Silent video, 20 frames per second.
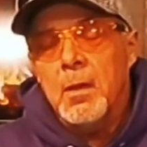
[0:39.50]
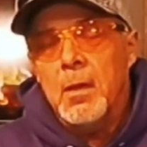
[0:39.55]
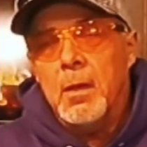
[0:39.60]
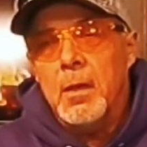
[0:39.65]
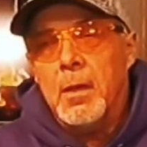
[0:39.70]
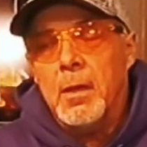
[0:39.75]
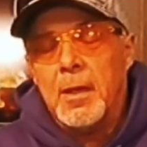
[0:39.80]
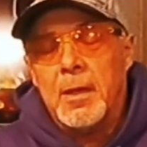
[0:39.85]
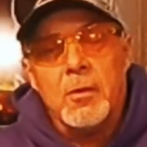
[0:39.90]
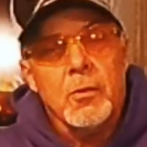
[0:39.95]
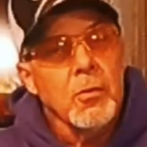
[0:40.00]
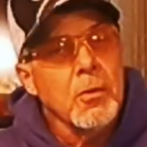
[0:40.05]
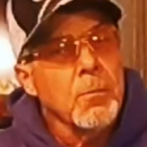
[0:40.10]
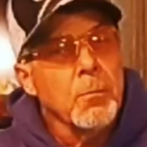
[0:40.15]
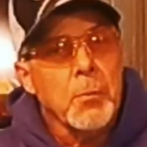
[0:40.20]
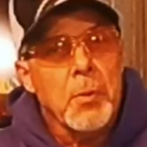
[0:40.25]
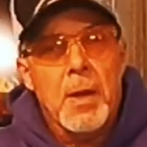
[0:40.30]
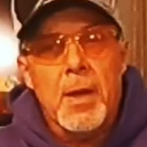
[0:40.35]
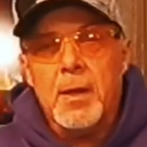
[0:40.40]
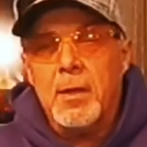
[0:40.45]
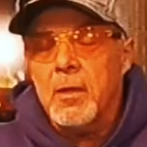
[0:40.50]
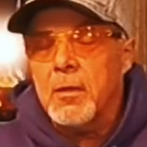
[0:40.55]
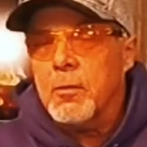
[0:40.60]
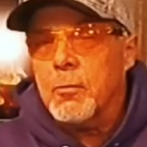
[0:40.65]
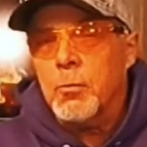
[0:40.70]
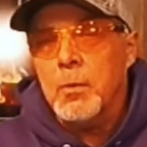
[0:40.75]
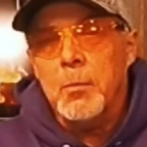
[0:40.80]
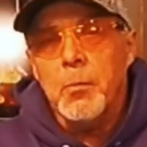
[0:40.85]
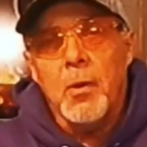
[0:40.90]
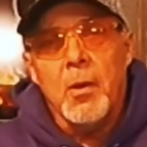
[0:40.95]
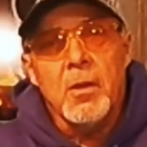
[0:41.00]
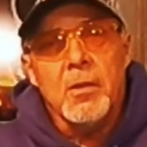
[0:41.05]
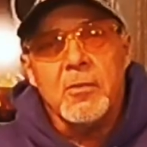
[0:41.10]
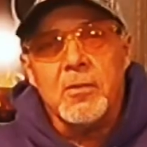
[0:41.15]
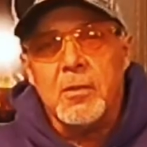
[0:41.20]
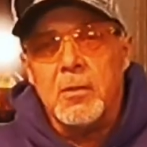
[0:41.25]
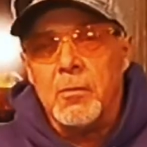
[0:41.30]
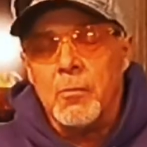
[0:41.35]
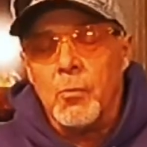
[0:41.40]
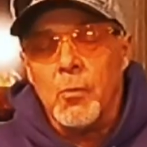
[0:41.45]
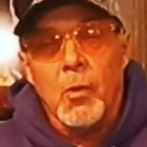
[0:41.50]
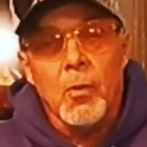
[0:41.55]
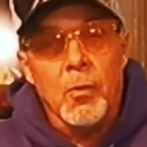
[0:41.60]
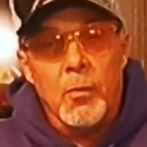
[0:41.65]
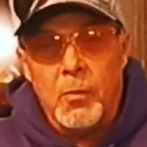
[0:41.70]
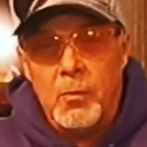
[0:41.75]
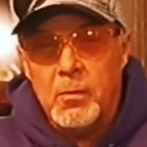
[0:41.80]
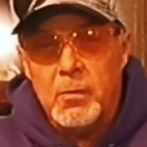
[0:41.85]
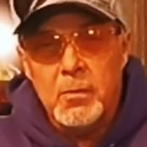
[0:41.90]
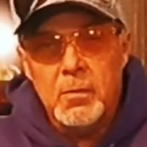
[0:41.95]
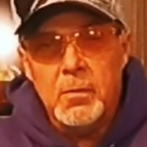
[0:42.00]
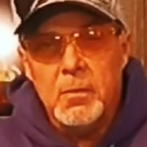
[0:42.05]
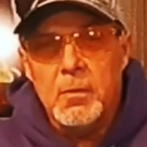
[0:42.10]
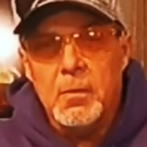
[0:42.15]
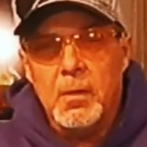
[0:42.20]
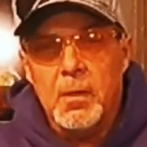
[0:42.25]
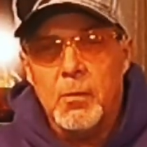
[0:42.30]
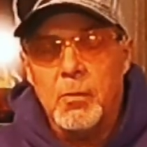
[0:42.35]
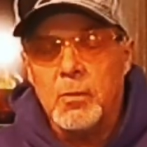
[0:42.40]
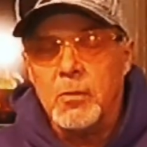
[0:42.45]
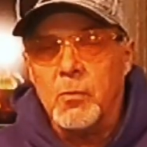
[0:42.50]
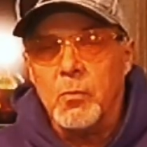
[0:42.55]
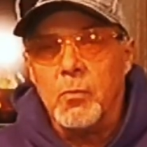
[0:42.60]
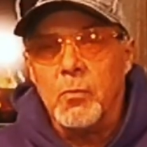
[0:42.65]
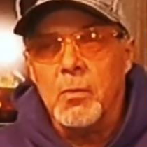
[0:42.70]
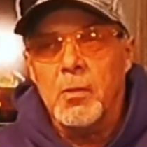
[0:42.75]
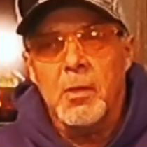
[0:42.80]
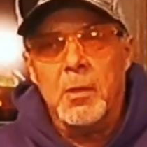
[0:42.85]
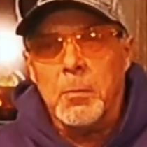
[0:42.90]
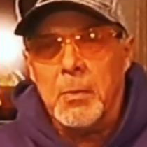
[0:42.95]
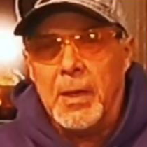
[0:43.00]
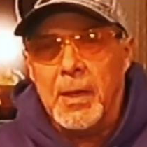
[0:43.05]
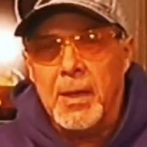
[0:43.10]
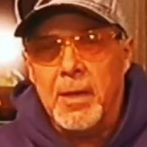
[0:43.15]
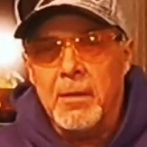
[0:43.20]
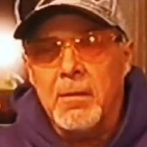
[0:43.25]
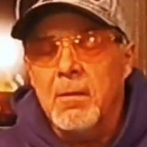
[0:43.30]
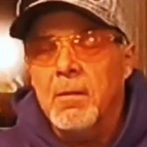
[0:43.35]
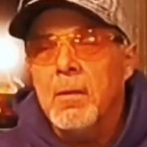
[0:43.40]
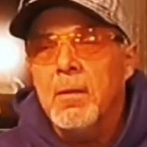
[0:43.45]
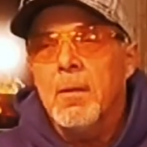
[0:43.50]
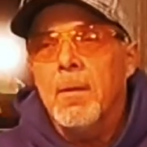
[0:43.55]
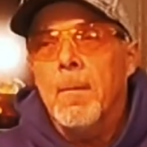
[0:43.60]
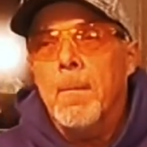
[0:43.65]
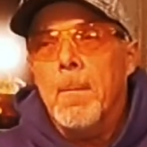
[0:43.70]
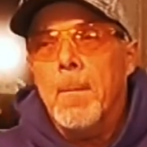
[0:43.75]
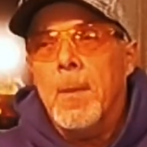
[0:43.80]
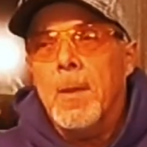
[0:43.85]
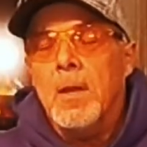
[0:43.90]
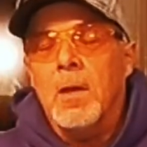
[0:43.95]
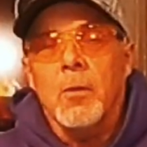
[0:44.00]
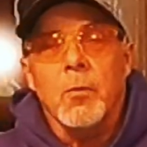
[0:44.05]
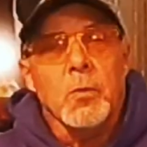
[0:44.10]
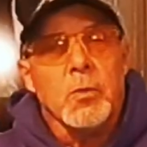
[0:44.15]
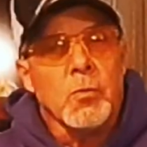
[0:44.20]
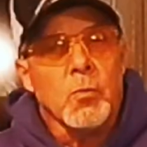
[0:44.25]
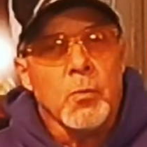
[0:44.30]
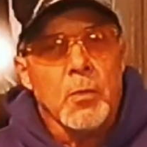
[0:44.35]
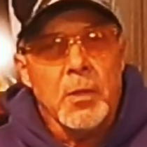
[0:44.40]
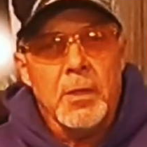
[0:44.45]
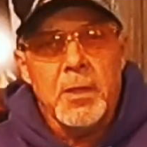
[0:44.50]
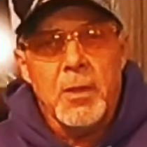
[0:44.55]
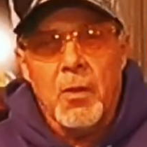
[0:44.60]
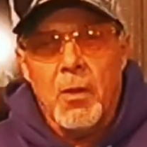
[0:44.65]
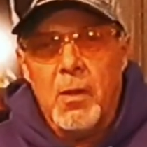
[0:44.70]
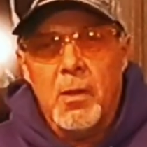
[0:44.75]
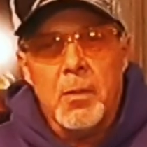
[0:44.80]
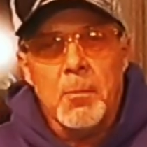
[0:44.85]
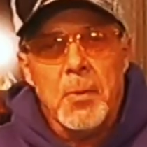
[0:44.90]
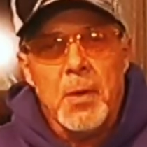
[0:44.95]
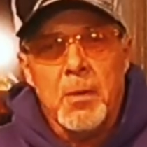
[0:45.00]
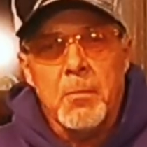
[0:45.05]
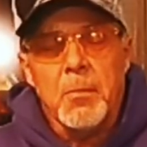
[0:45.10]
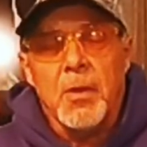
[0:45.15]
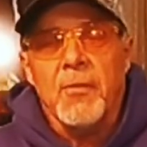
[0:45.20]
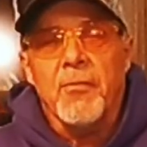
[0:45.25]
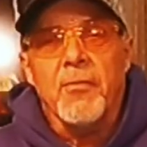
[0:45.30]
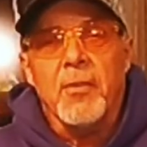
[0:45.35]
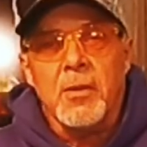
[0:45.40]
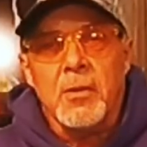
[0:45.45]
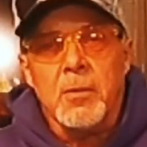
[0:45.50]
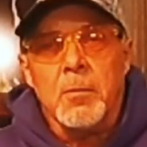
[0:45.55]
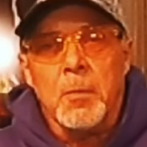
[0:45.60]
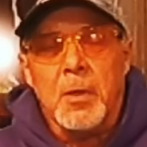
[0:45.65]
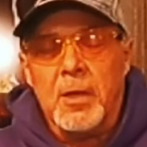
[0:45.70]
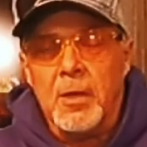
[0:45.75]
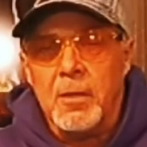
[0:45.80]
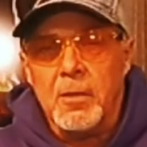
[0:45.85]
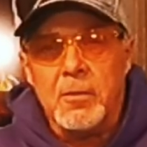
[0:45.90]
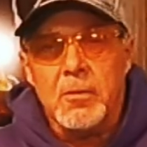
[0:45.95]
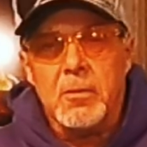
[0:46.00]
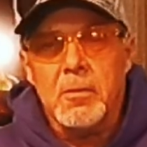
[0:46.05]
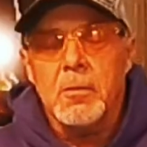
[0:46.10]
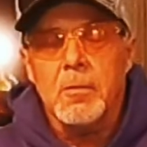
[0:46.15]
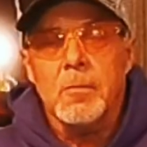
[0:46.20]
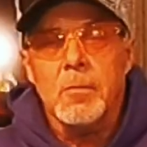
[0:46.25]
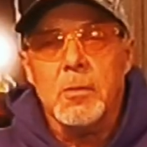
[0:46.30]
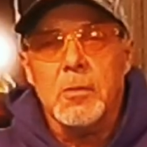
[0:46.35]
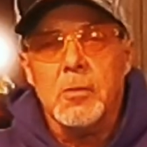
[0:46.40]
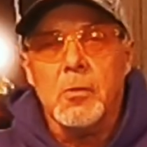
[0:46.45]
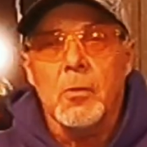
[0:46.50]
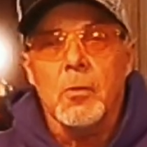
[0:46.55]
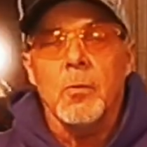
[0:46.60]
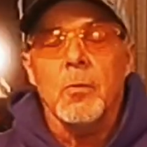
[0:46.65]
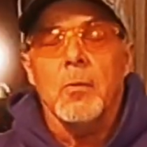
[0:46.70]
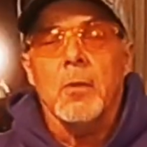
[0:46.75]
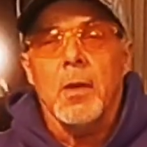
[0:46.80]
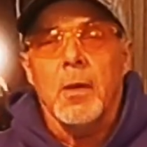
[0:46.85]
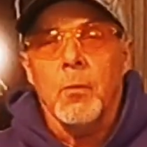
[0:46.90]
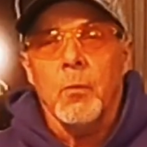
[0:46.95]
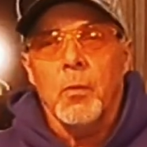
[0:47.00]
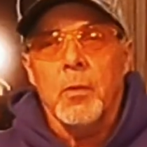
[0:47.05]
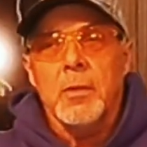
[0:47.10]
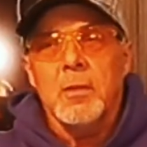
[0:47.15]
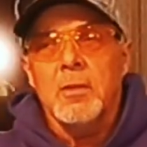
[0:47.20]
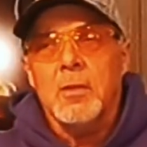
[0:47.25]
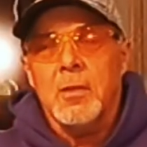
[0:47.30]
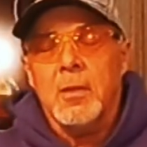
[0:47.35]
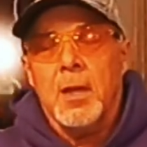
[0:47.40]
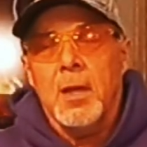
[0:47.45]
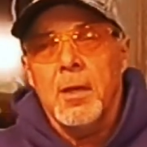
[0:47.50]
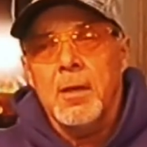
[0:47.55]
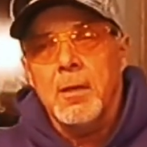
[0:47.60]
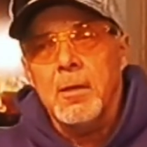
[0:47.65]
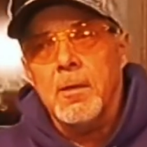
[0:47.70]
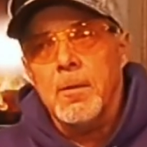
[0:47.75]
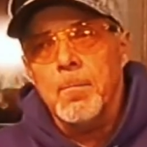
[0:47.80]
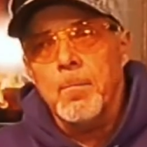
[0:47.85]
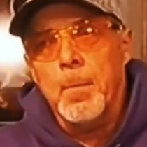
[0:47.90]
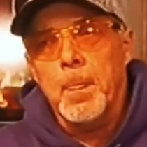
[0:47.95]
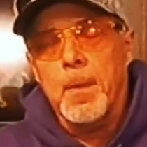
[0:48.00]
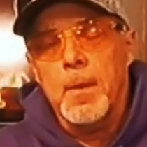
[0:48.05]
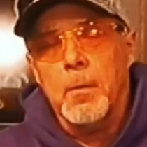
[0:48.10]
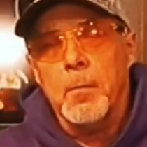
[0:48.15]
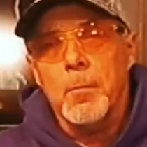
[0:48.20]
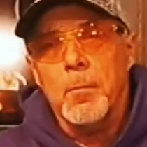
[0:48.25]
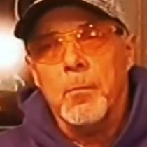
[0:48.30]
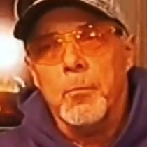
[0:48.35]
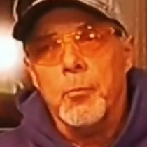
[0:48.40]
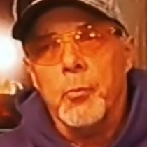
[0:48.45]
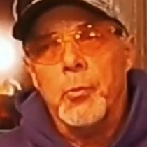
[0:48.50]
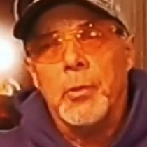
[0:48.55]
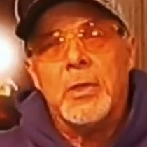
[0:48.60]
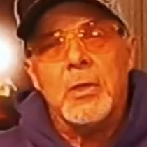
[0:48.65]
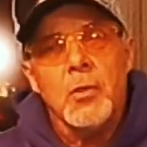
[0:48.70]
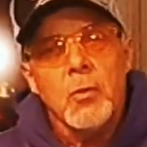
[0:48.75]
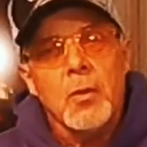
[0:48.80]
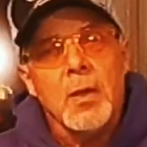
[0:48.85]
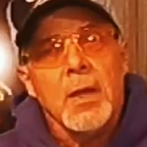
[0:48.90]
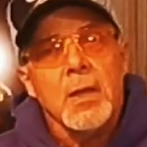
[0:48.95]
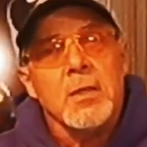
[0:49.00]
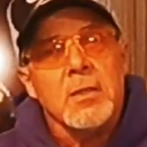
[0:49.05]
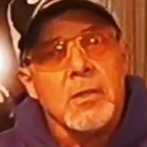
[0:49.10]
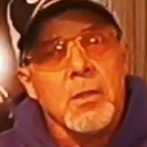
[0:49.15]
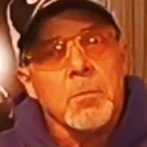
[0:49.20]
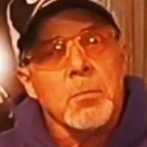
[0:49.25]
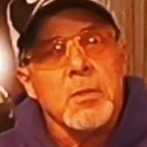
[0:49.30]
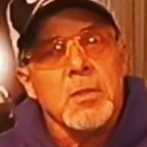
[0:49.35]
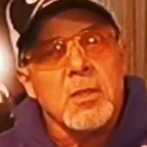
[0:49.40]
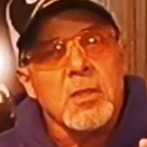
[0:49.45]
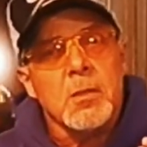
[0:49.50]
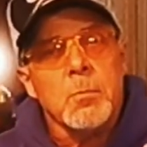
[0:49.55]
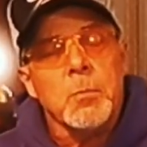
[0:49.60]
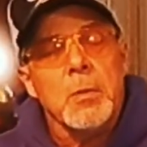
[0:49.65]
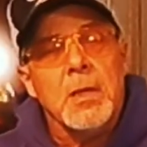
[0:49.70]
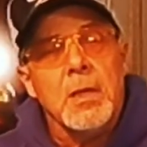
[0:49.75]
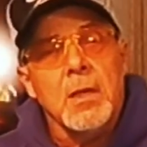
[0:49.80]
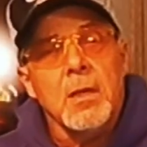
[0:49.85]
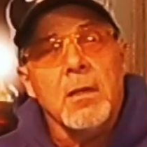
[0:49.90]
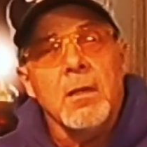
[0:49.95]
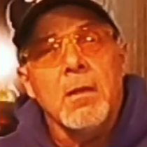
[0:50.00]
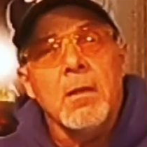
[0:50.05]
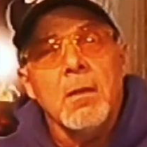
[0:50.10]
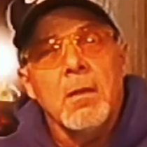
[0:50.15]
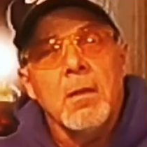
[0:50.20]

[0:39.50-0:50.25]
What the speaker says: And I couldn't pocket 3 balls in a row. It was really bad, and it was really all about my fundamentals. So I wanted to kind of bring you guys up to speed